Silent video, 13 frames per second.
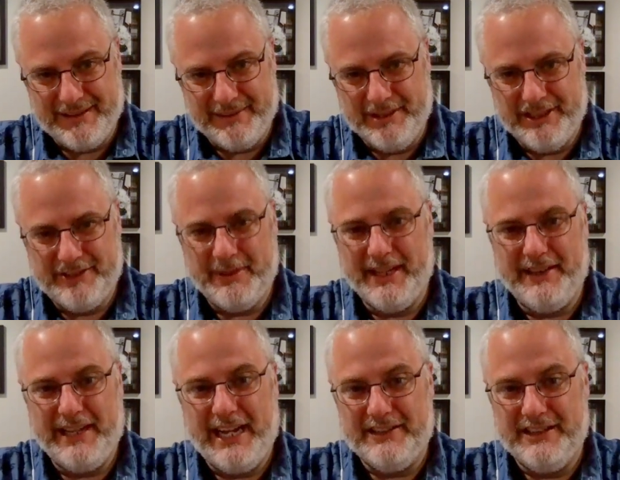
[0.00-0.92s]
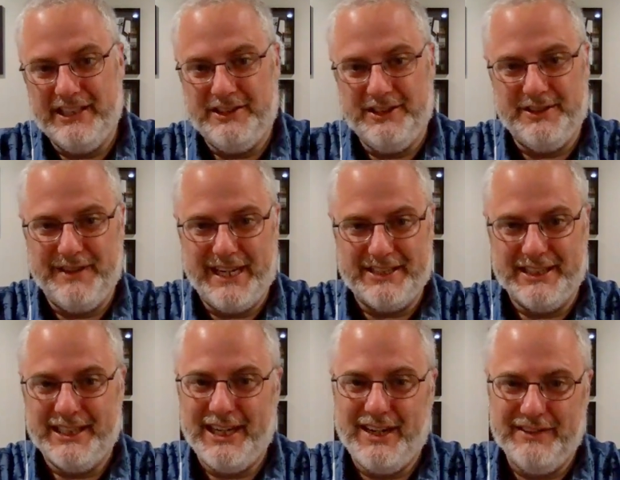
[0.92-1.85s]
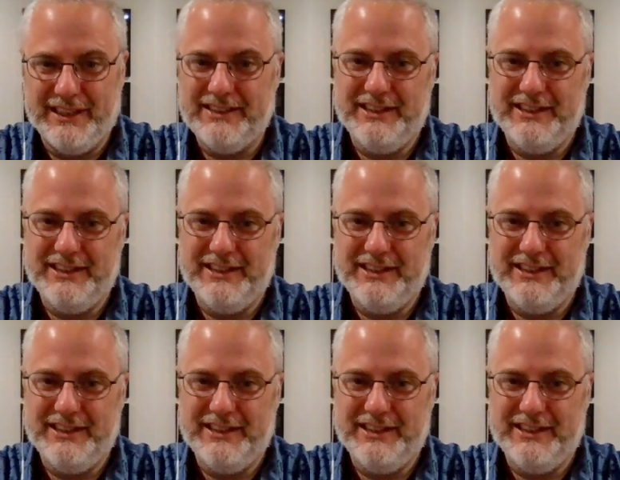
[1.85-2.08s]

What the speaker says: I mean, there's been 1,000 issues of Action Comics,